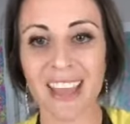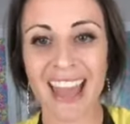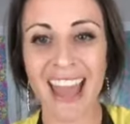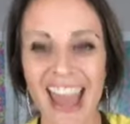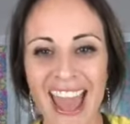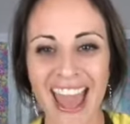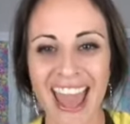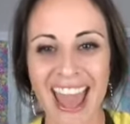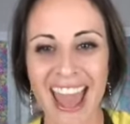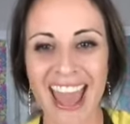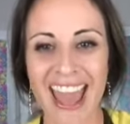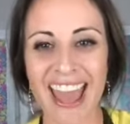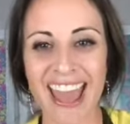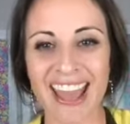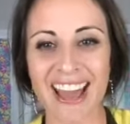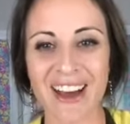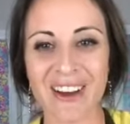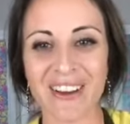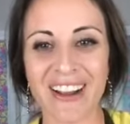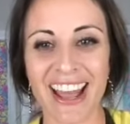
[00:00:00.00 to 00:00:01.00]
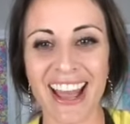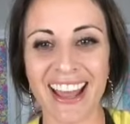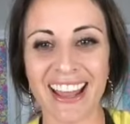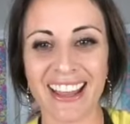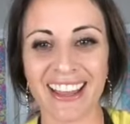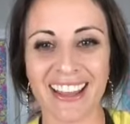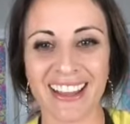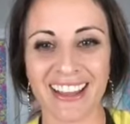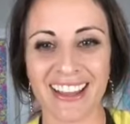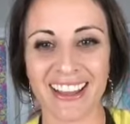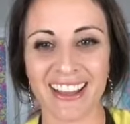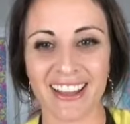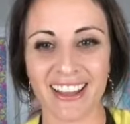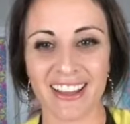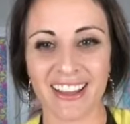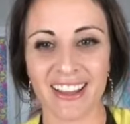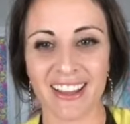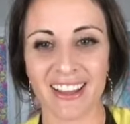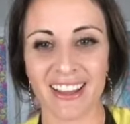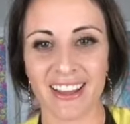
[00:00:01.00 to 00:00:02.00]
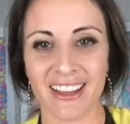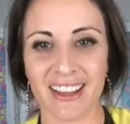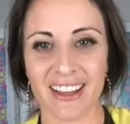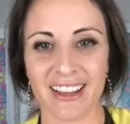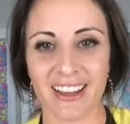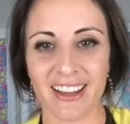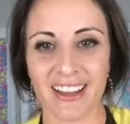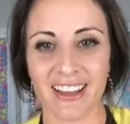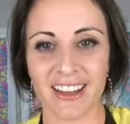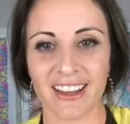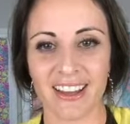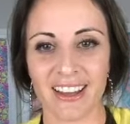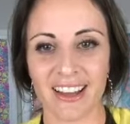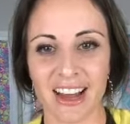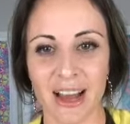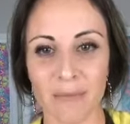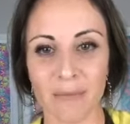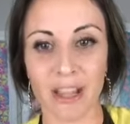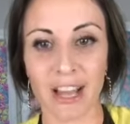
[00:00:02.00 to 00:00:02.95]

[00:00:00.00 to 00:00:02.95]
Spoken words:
Hey, okay. I'm